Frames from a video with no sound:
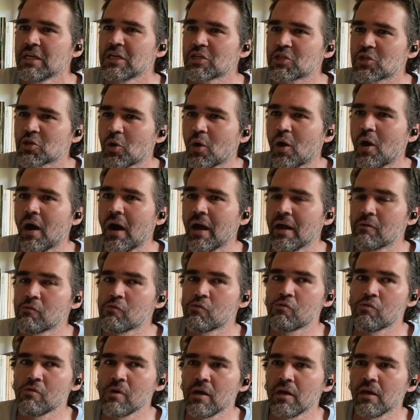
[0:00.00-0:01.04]
So I
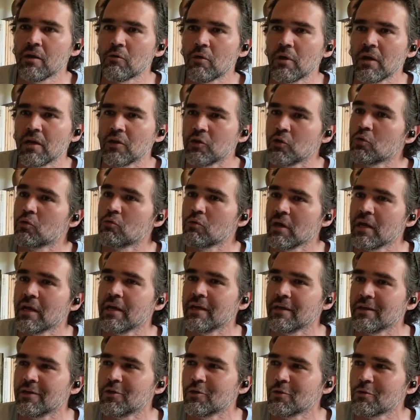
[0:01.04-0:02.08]
really
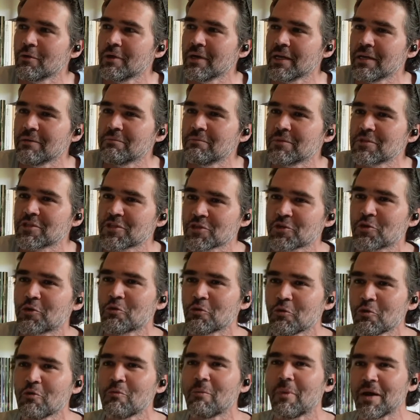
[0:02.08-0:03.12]

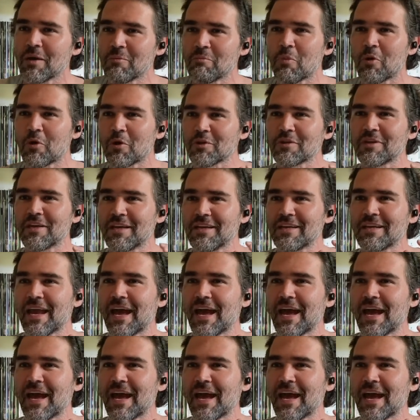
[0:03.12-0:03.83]
screw my birding.